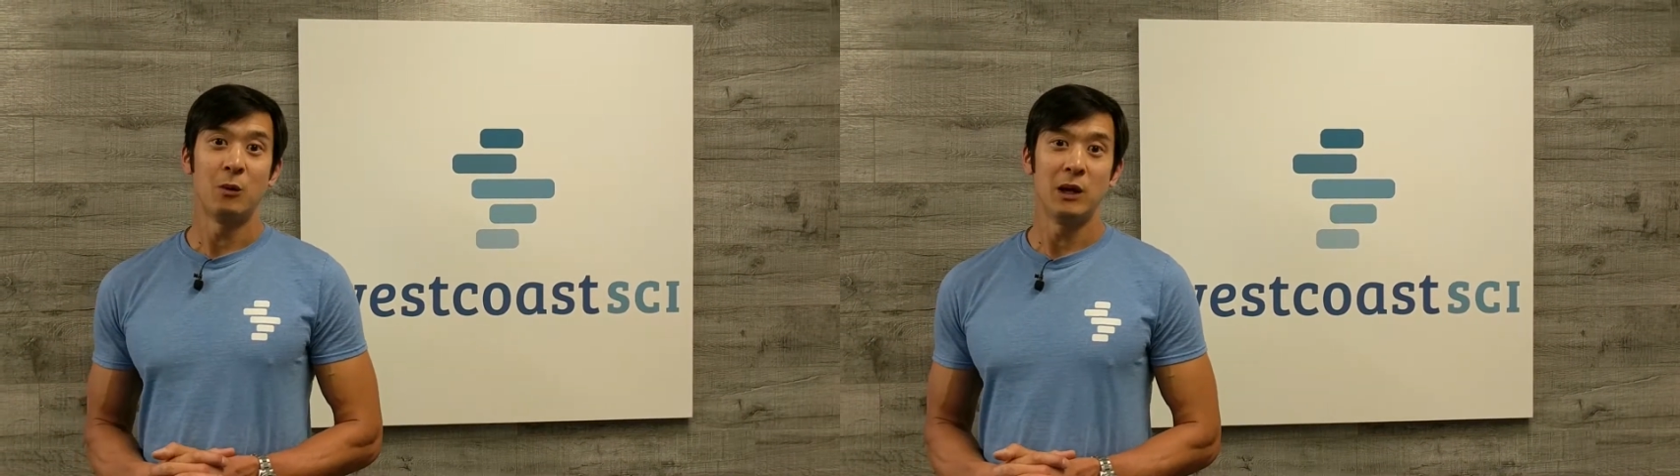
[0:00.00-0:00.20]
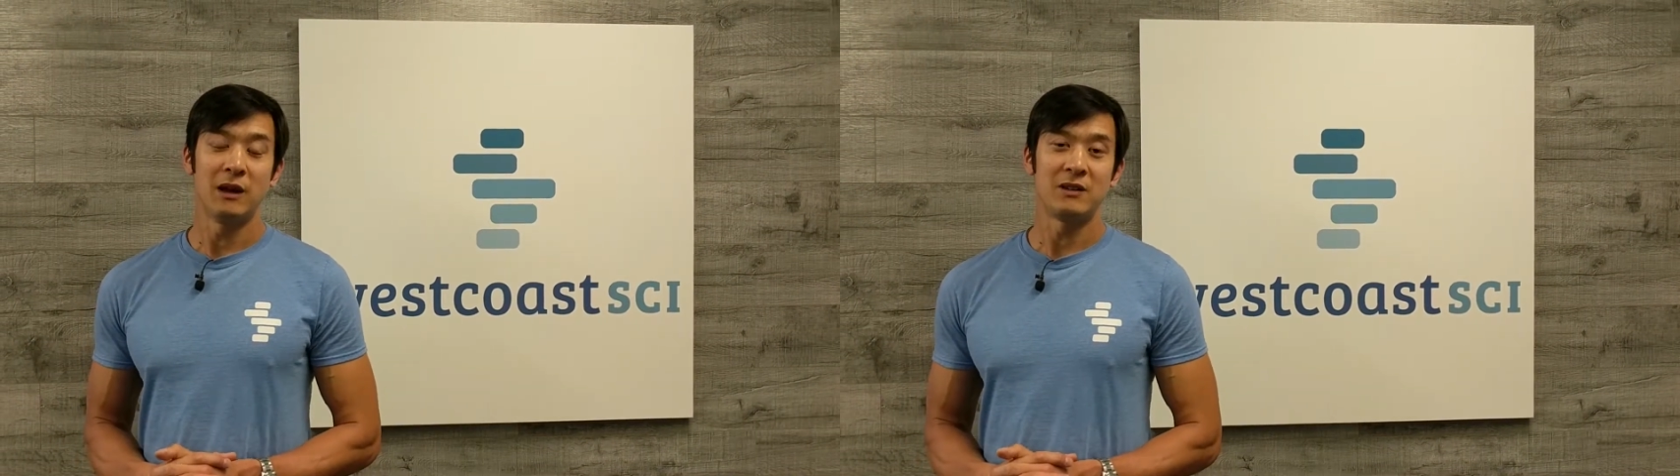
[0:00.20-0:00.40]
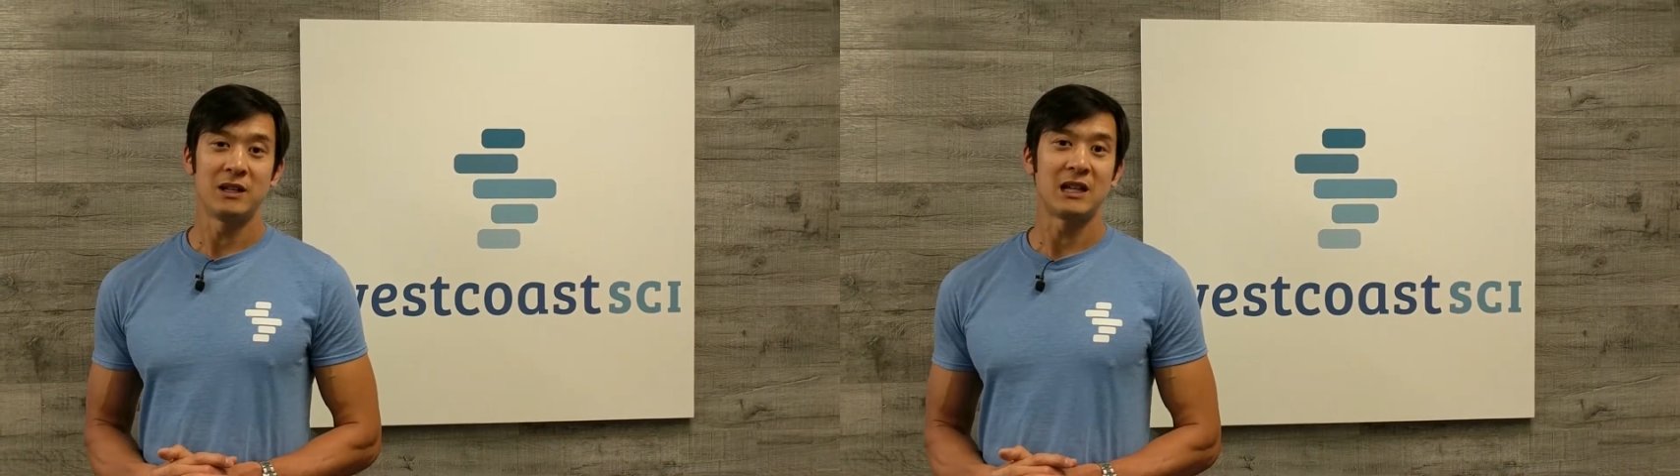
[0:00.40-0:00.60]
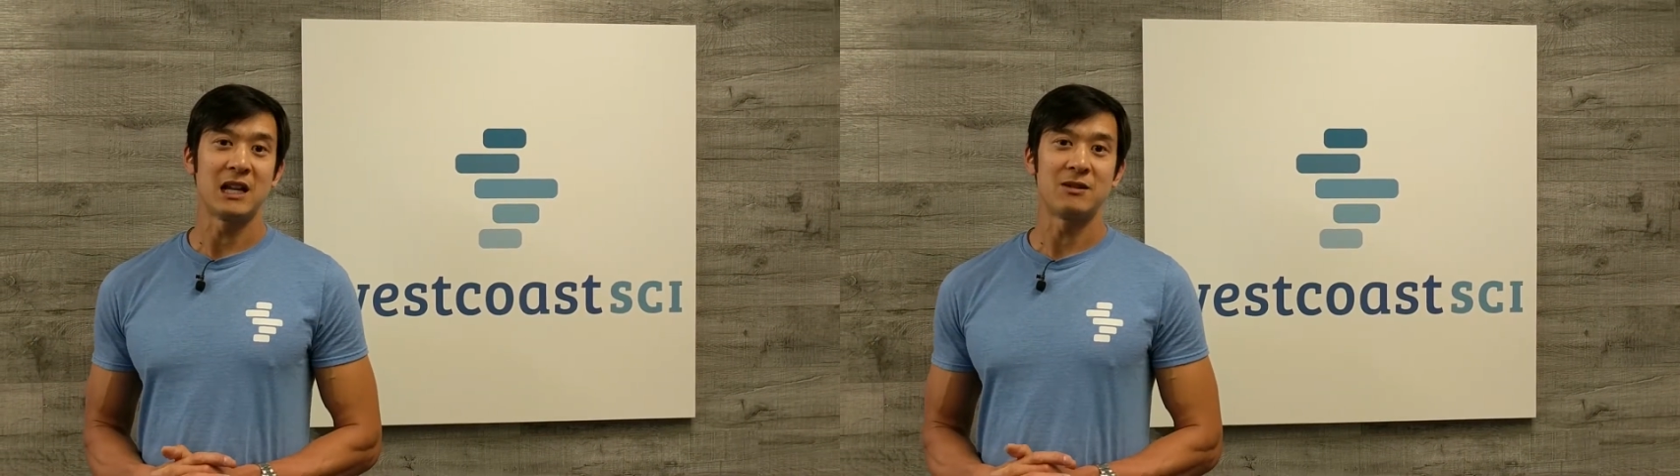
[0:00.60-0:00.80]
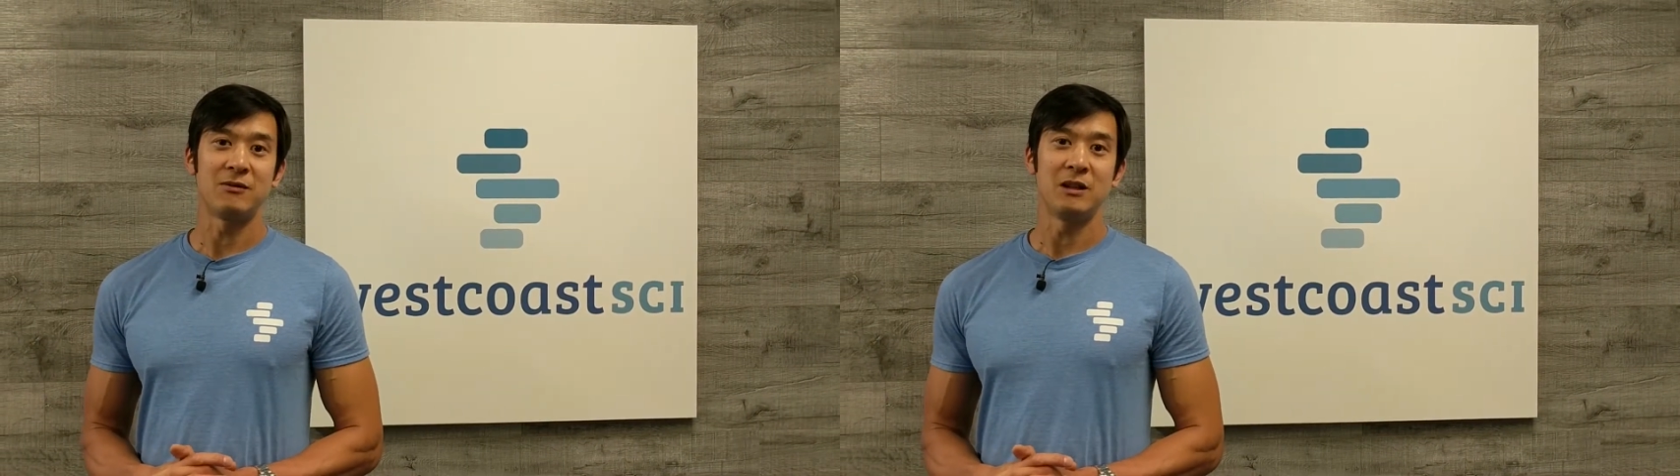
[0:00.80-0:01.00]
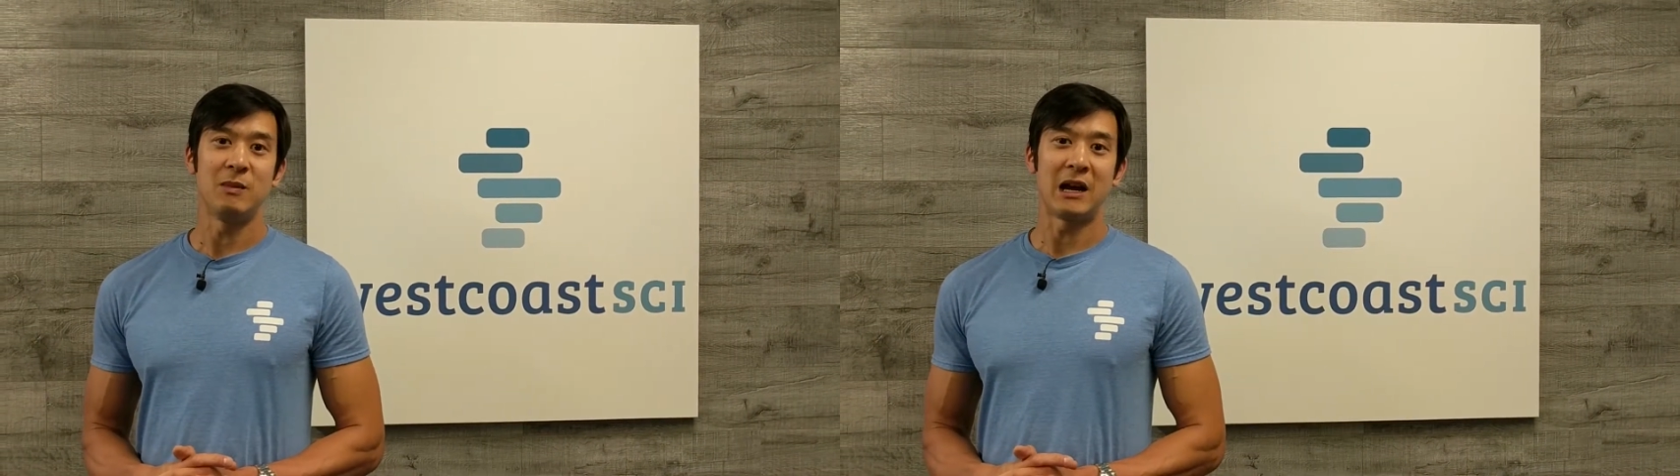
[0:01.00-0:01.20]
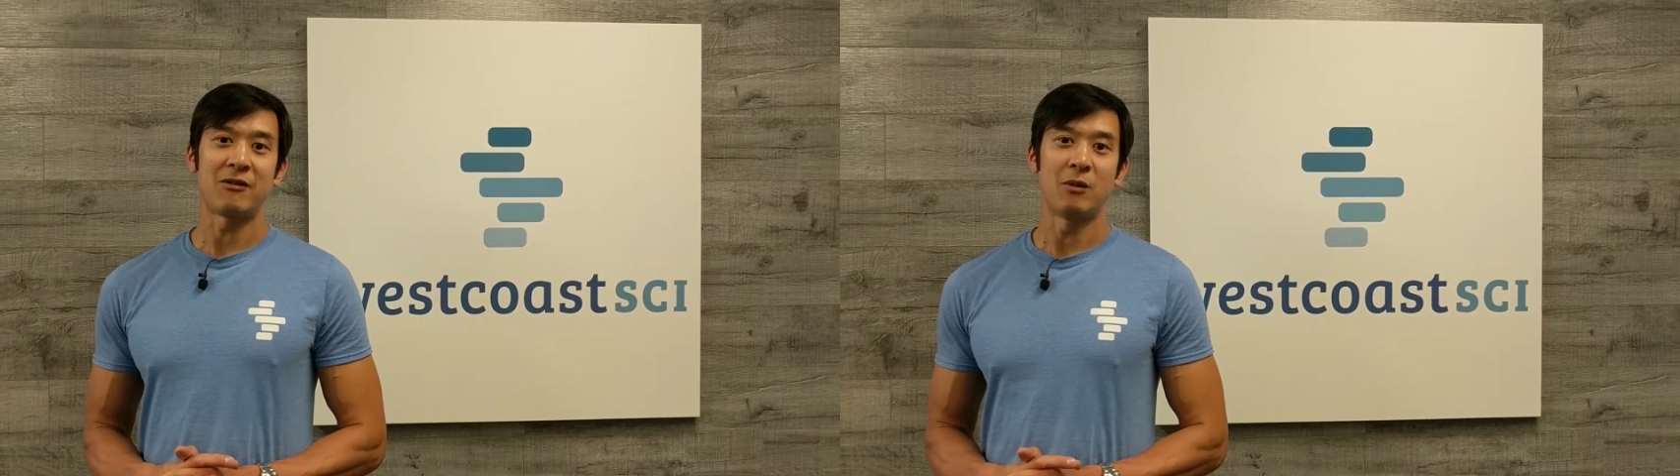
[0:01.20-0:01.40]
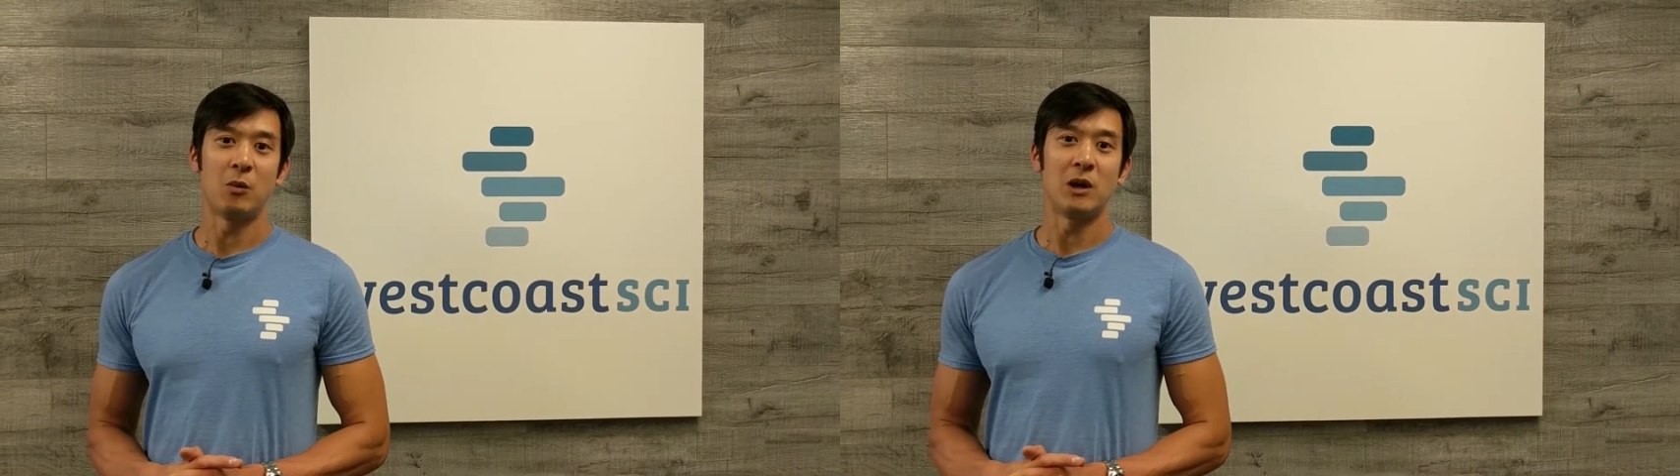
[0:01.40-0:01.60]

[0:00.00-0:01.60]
we love to get some feedback from